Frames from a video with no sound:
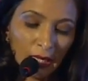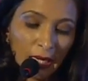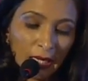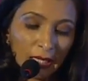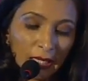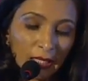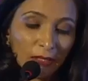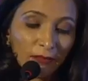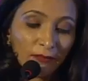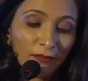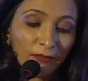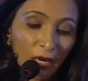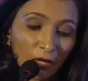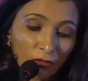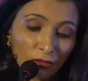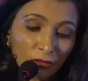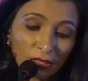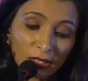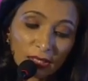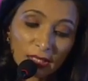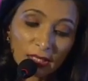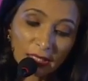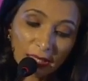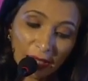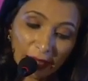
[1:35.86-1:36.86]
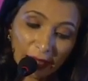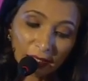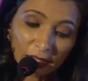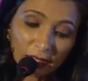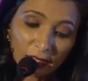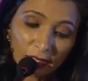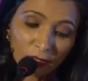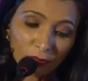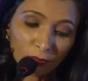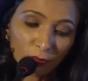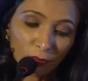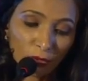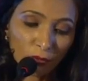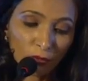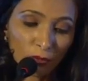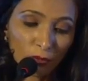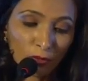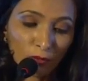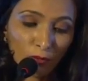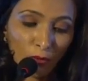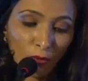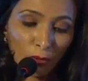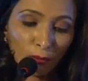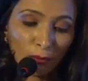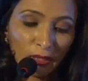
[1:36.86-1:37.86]
He founded Cyient, which was
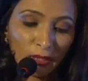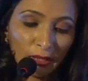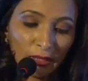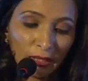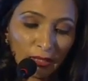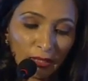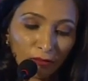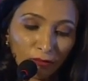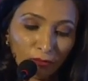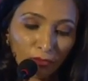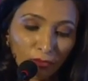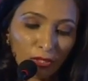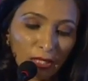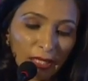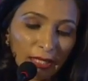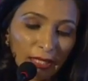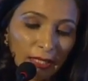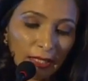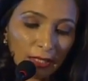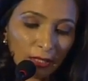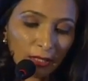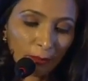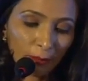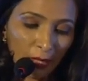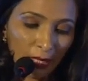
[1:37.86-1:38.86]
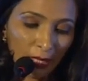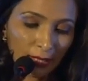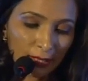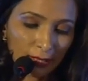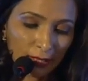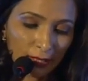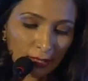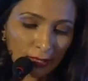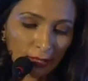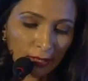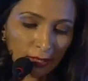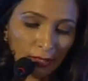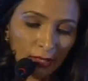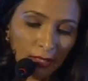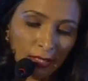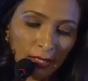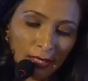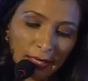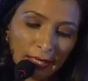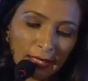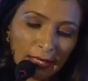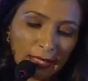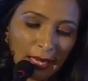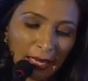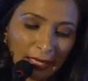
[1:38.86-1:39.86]
formerly Infotech Enterprises,
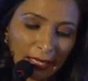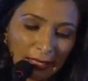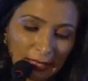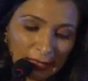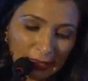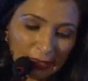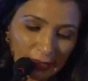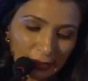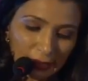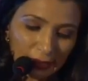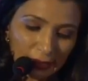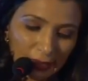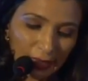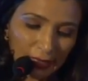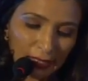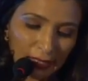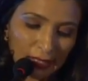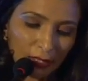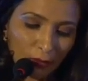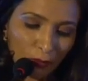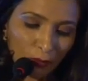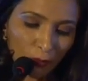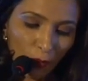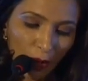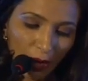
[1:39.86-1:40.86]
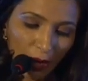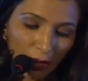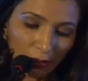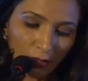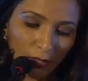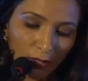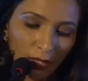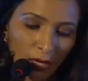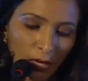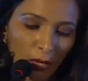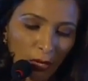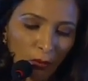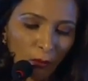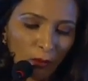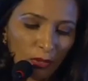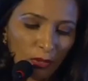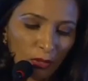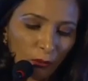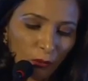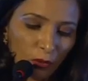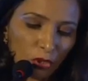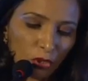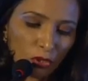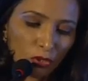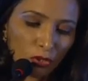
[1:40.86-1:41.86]
in 1991 with a
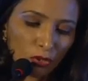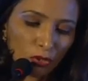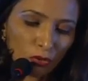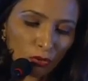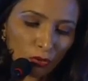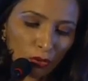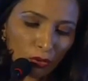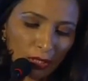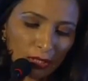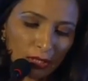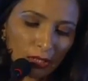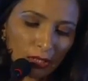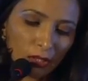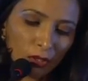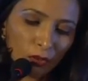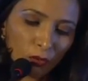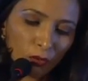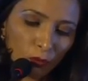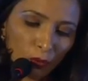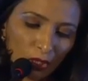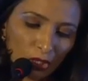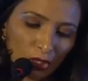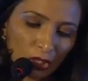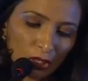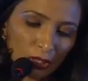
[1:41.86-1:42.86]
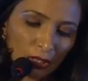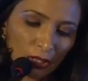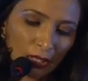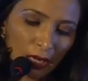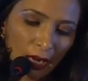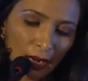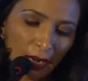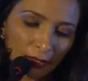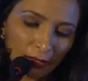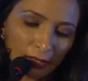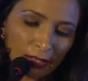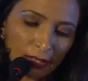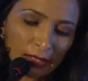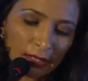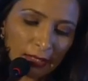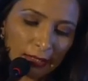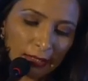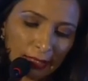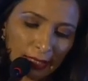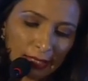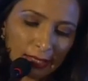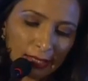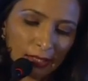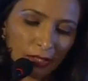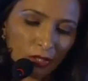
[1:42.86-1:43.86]
vision to create an innovation and
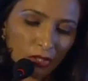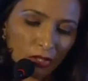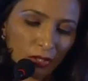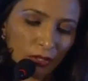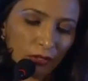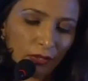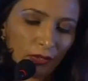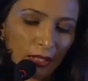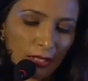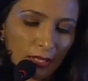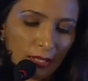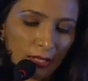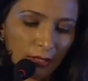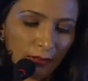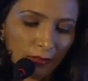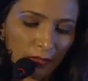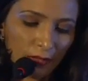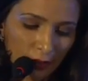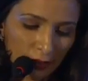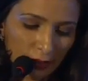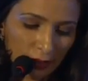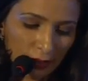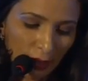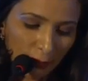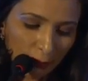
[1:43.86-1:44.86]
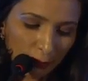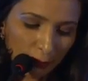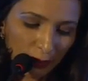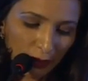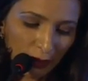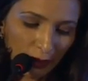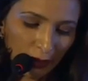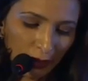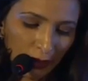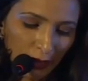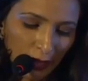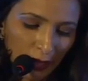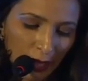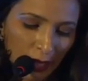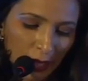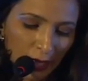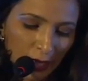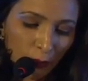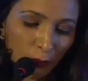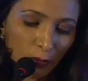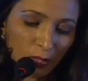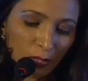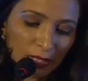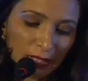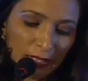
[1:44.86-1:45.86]
R&D-led engineering services company. He
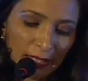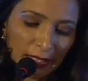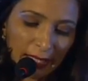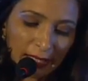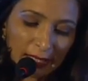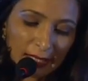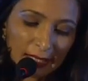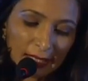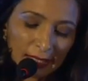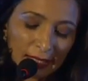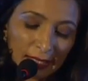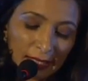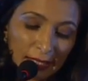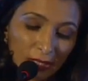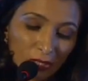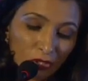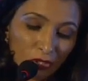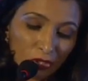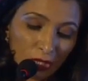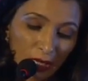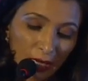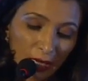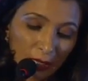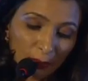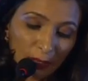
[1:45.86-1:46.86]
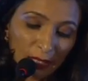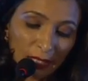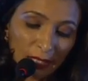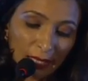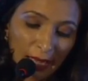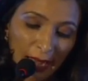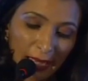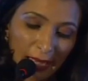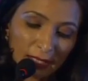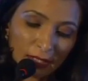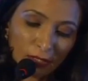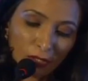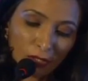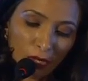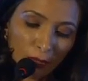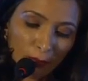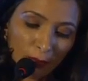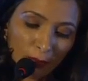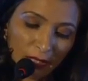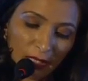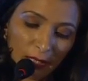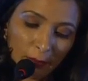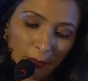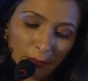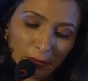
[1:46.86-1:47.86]
was elected as Chairman NASSCOM
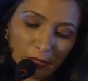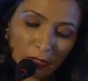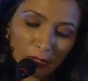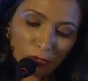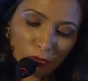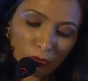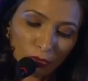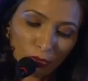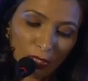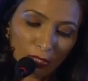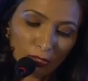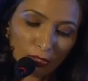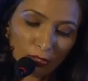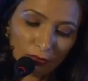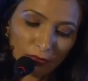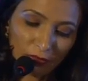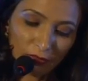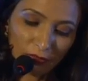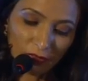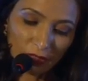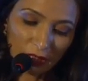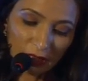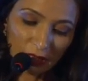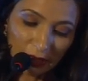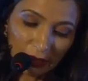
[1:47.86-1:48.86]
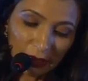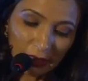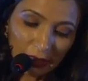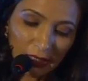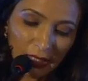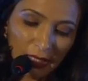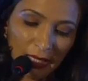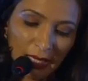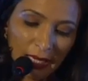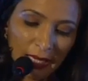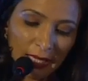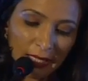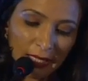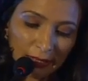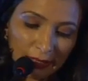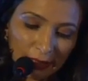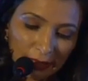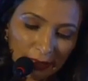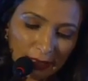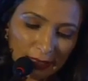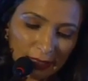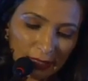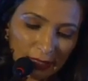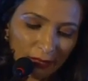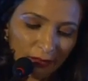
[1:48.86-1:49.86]
in April 2015.
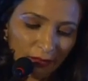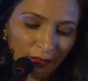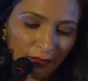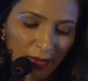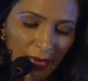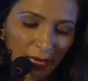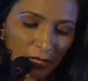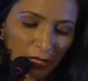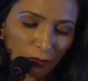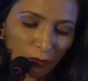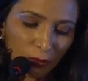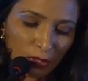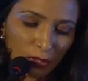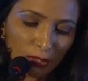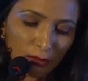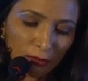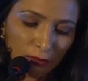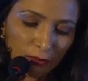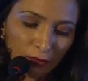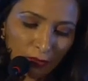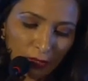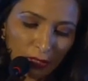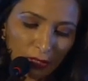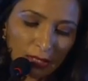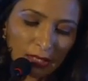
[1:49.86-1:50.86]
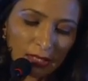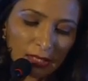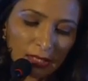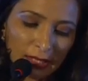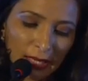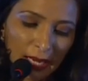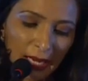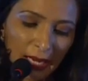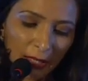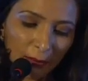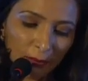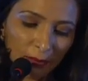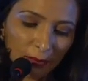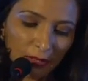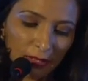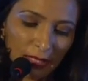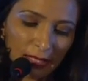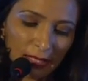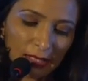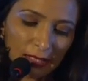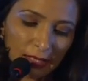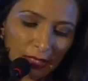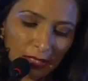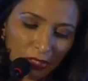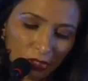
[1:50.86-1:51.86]
This, in fact, was the first time that
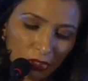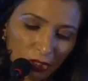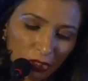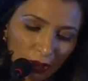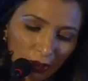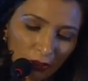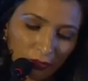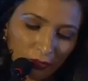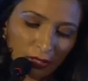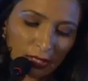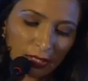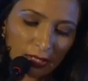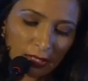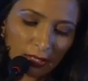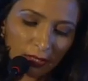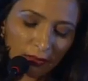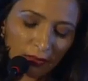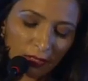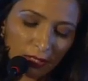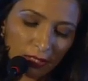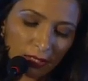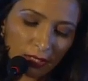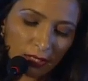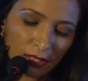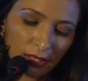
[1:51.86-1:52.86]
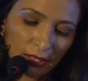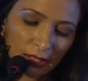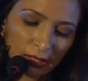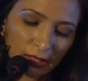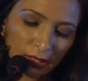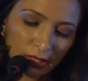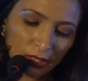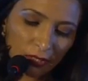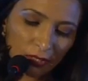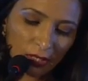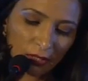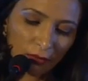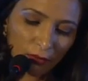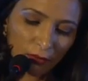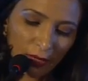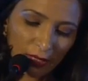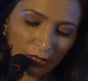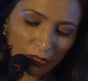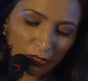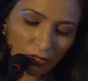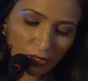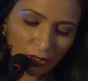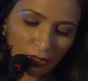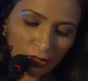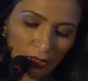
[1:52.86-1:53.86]
an engineering services industry
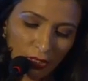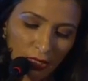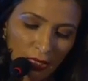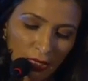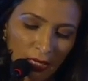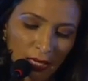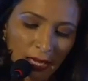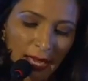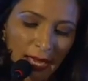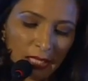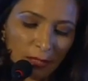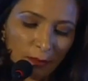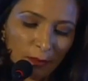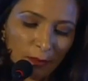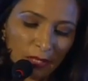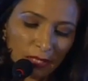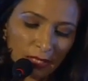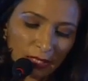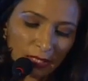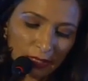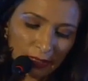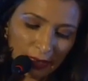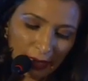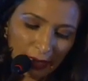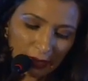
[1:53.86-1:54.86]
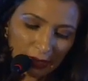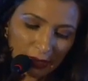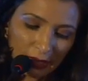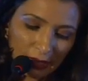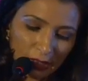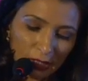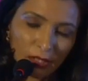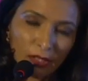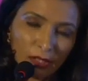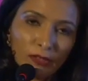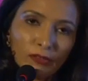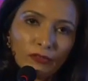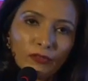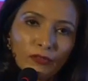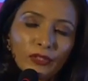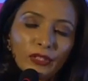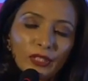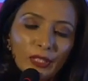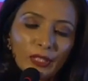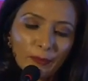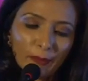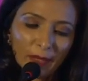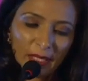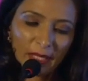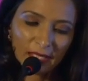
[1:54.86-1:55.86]
veteran has been selected for
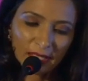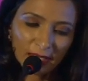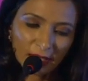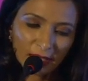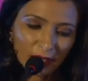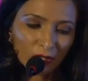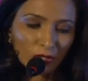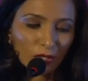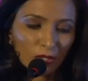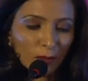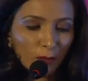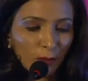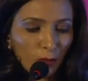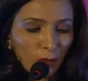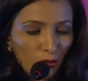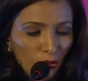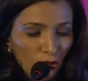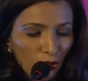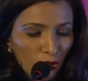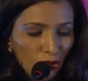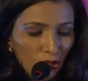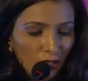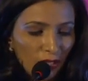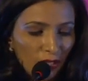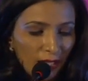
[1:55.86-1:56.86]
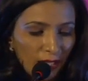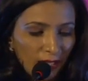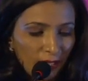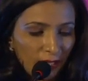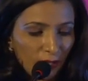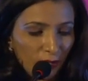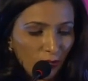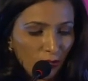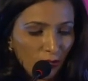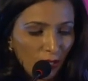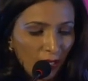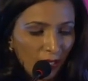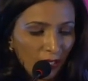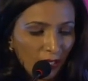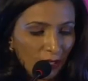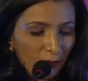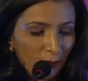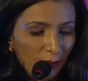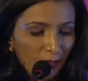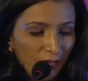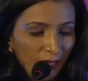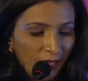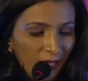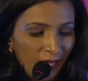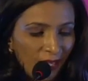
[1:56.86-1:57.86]
this prestigious position, ladies and
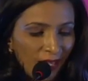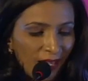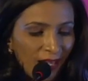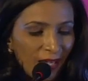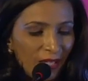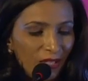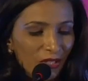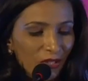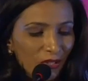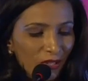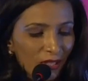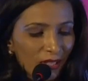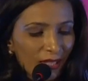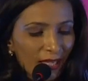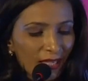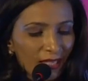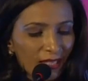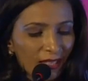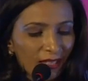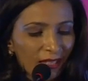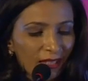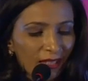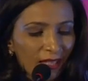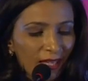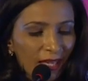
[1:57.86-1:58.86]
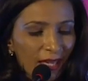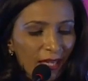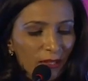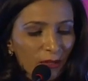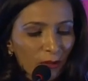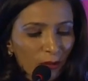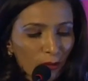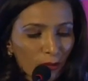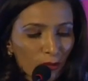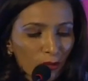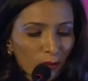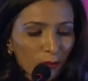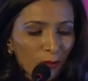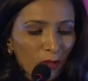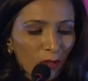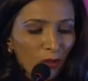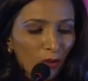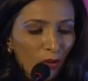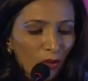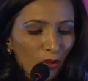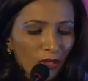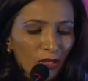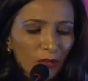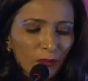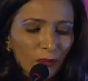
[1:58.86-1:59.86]
gentlemen. Shri Reddy has also been
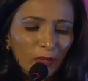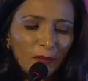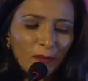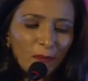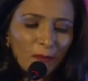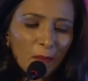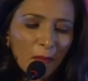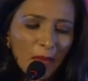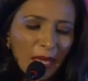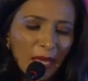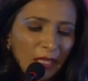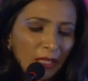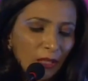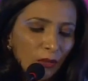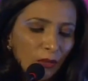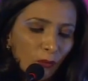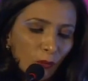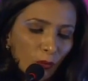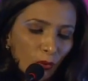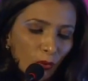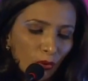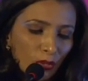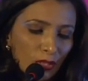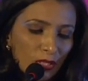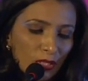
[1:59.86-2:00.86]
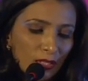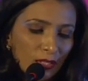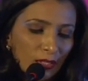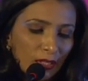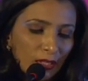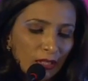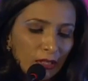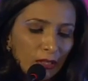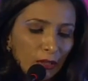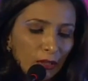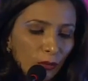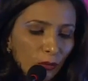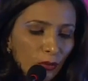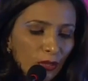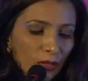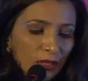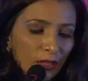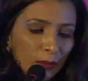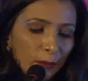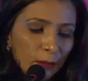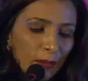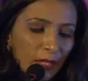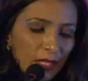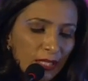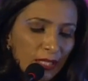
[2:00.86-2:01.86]
honored with many awards, including the
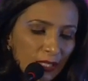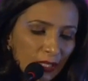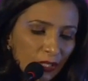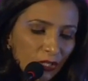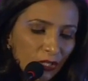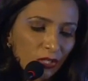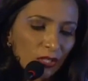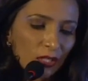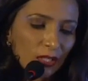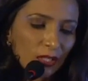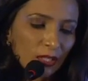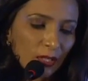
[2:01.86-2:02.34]
prestigious